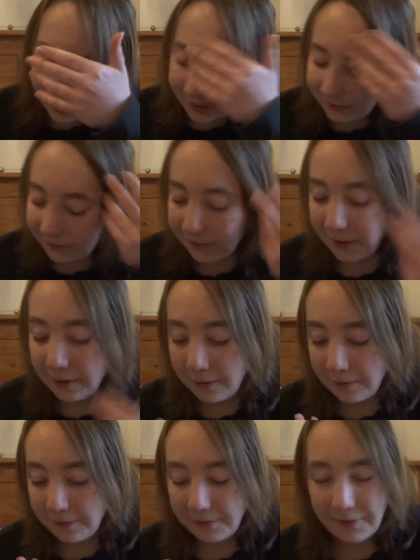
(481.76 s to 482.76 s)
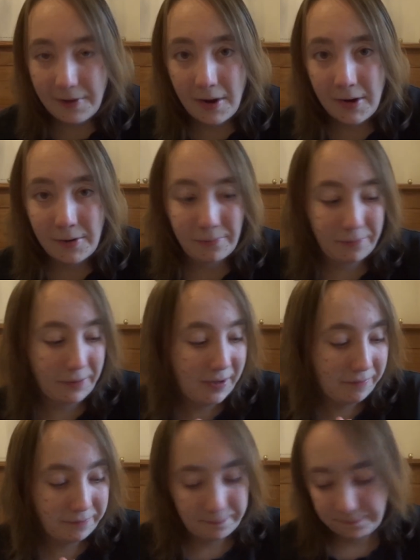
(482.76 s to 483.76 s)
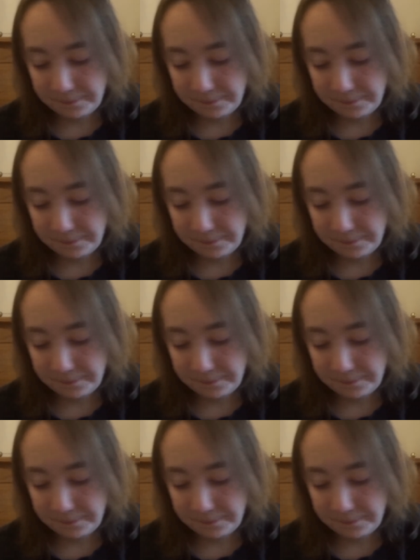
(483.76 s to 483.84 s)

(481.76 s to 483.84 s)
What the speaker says: So to start off with,